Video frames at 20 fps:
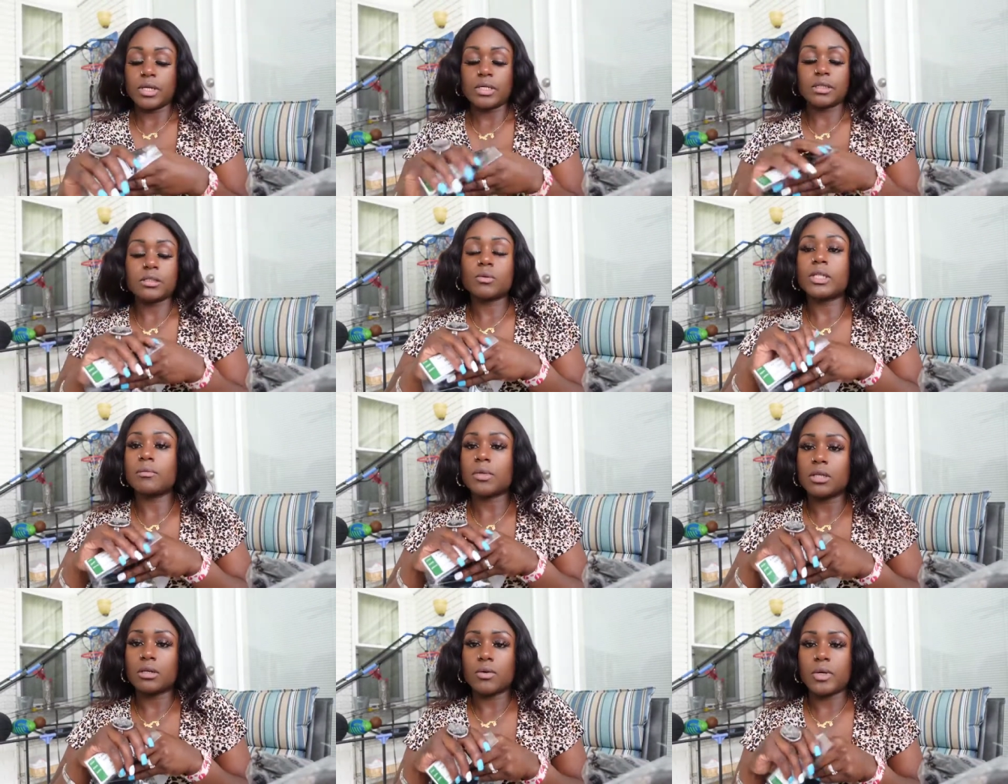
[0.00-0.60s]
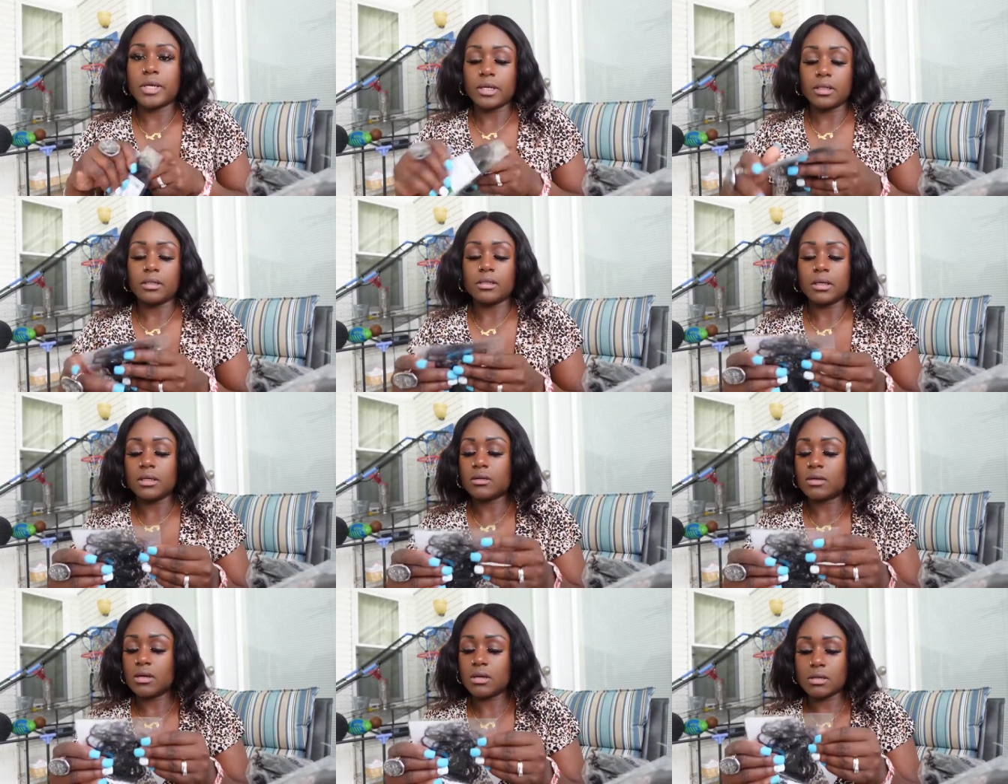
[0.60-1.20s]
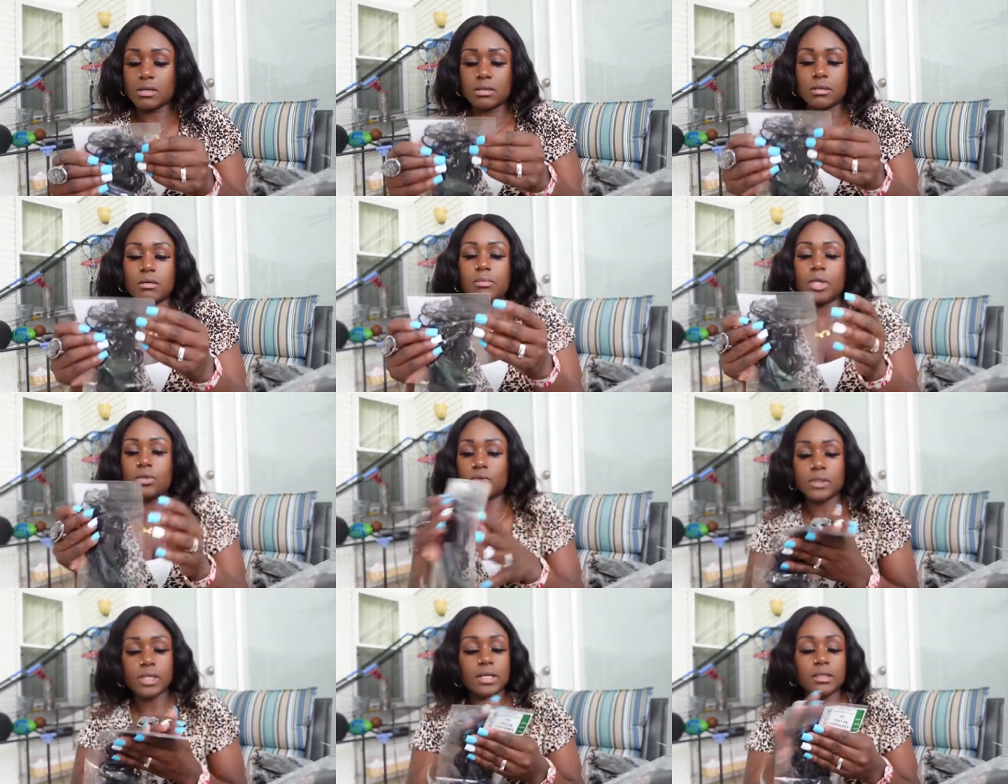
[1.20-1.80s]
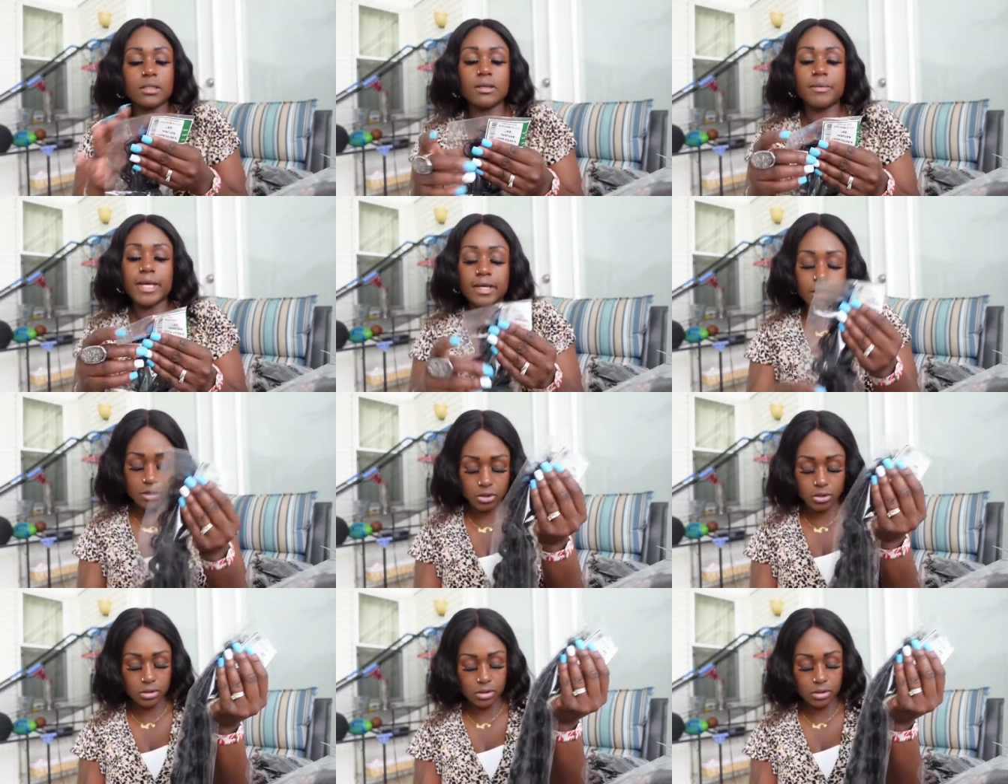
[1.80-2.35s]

Alright, you guys, so right now